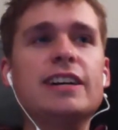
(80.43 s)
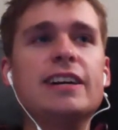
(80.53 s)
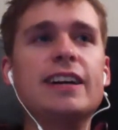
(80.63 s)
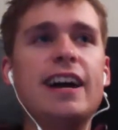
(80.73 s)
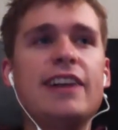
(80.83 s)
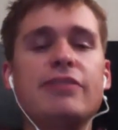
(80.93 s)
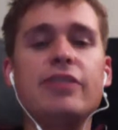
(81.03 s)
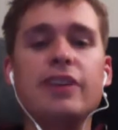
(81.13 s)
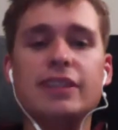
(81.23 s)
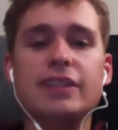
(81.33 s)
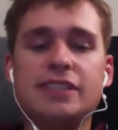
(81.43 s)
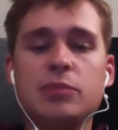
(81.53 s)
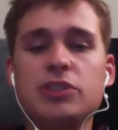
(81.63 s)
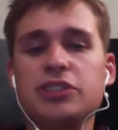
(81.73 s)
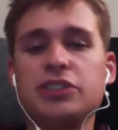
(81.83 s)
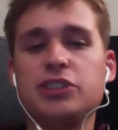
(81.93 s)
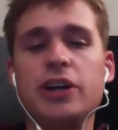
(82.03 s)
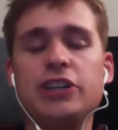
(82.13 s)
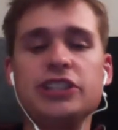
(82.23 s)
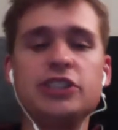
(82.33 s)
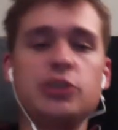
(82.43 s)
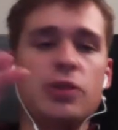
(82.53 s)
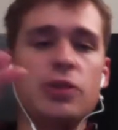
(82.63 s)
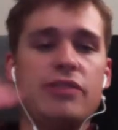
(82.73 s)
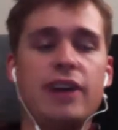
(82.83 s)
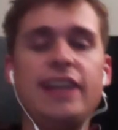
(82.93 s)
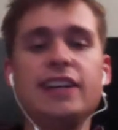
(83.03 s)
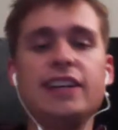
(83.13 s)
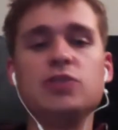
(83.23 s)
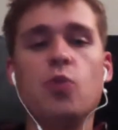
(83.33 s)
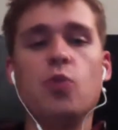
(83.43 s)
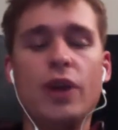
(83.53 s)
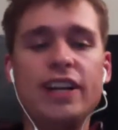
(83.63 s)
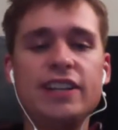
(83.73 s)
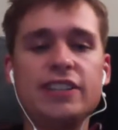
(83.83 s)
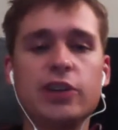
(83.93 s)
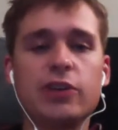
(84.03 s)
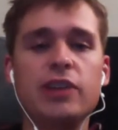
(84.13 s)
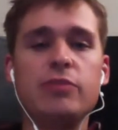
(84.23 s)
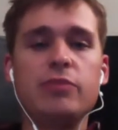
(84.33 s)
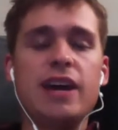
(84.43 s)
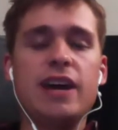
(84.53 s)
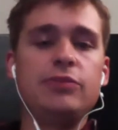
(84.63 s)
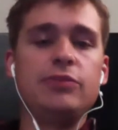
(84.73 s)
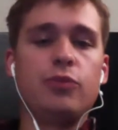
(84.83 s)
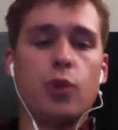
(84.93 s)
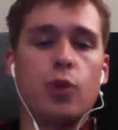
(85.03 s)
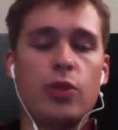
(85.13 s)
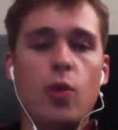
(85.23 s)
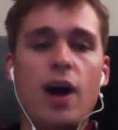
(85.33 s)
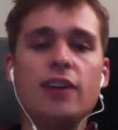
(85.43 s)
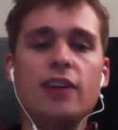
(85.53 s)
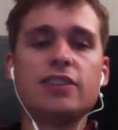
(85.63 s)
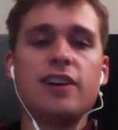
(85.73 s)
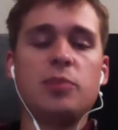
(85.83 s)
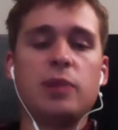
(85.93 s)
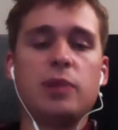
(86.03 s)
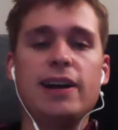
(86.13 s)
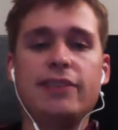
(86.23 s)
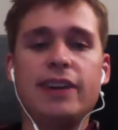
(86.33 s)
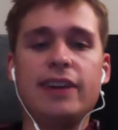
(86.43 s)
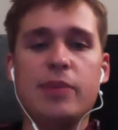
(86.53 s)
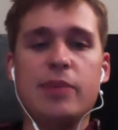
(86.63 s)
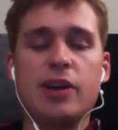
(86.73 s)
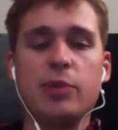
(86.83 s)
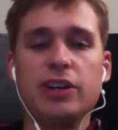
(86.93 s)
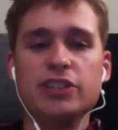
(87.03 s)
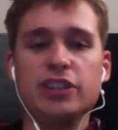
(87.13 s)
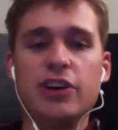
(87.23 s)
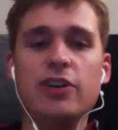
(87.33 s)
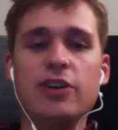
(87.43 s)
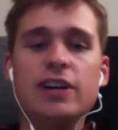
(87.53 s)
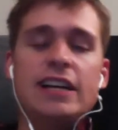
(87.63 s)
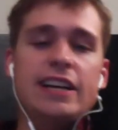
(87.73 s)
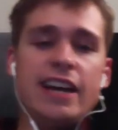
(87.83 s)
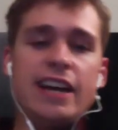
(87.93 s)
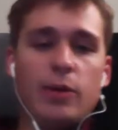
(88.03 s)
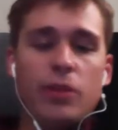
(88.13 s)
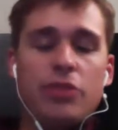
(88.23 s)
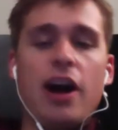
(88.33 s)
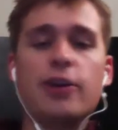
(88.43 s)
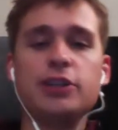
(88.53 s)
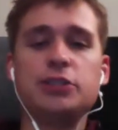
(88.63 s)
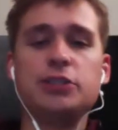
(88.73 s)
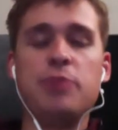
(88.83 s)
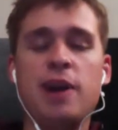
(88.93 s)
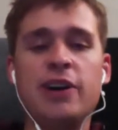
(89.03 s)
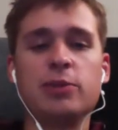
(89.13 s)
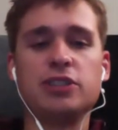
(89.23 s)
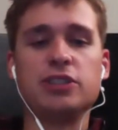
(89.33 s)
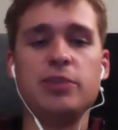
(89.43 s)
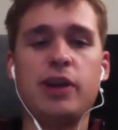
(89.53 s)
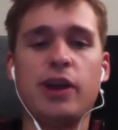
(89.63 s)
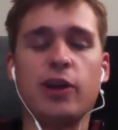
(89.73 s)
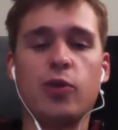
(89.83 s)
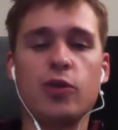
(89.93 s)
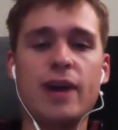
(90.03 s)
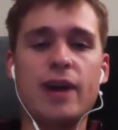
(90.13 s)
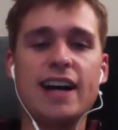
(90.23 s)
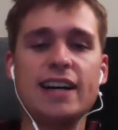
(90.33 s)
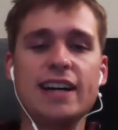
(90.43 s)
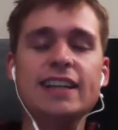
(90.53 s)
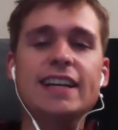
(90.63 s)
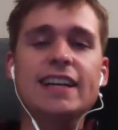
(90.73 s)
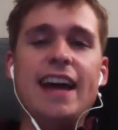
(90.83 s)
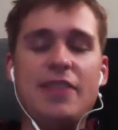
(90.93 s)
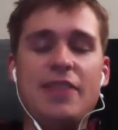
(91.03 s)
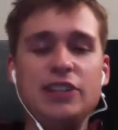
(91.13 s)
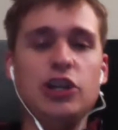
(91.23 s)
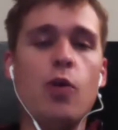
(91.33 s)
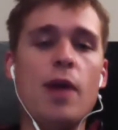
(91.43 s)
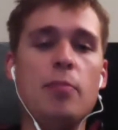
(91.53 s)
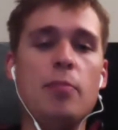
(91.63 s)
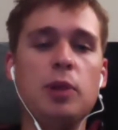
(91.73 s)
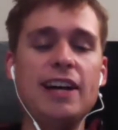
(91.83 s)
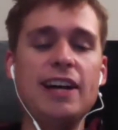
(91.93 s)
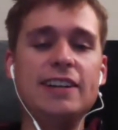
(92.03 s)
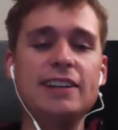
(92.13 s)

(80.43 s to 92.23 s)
kind of a similar situation to when the Vikings went into Green Bay for the wild card playoff game a couple years ago. And we thought Christian Ponder was going to be our quarterback, and then Joe Webb played.